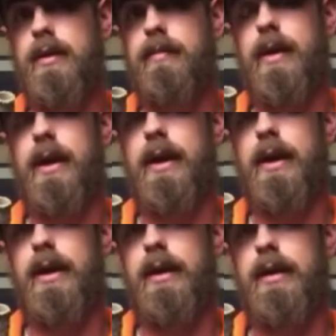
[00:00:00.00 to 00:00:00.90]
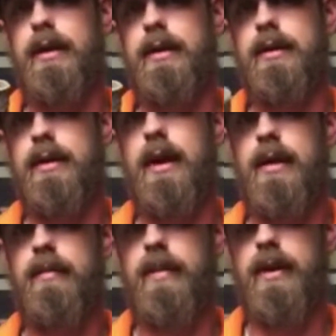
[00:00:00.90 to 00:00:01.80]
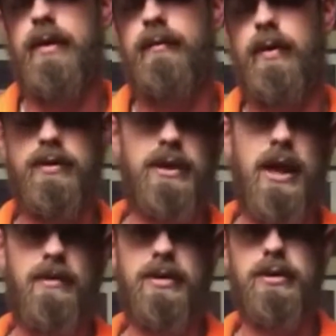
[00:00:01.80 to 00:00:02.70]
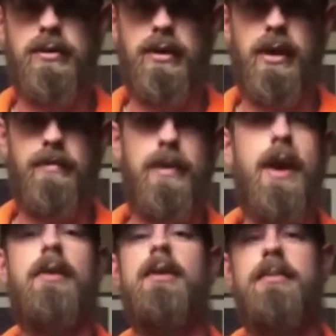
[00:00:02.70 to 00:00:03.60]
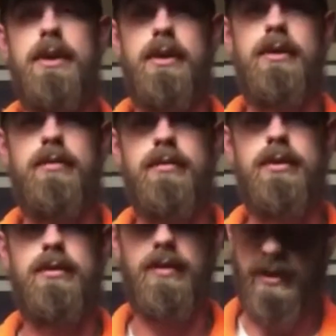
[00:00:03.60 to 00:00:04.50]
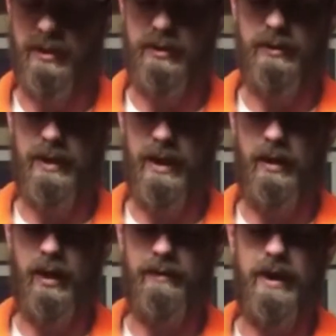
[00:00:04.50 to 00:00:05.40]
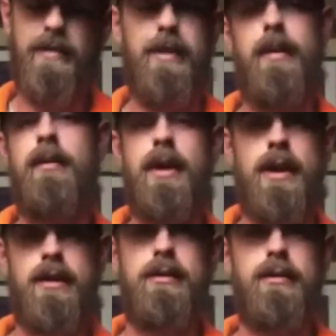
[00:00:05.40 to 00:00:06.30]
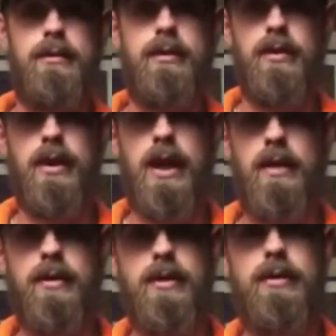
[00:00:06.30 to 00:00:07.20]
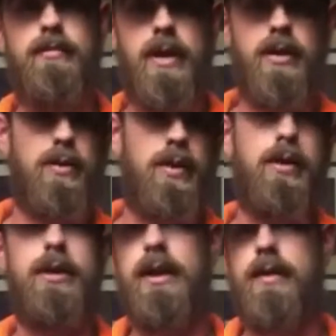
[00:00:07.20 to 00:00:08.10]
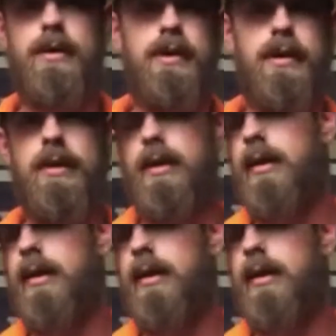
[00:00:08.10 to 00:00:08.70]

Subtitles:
my phone's camera, so I'm not going to be doing that off that. Maybe when I get a newer camera, better quality, everything,